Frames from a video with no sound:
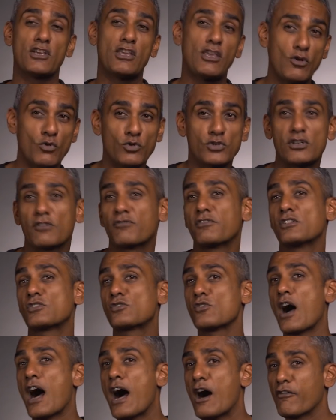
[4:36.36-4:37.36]
huge difference
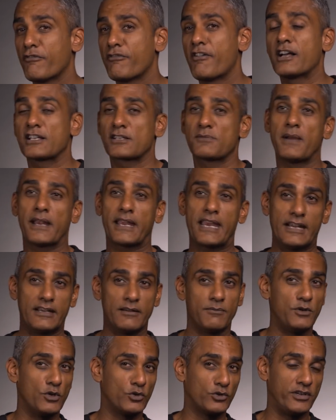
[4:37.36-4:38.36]
to how fast my
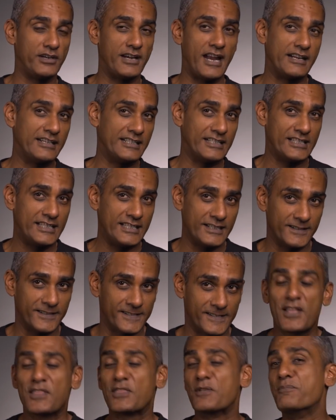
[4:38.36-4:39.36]
KTM Duke 390 steers.
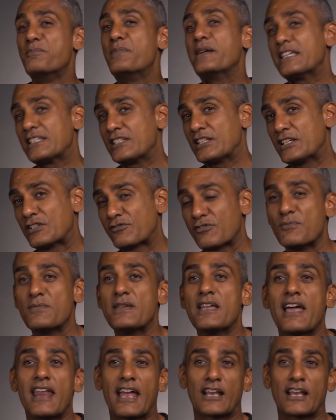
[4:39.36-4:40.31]
The biggest change for me are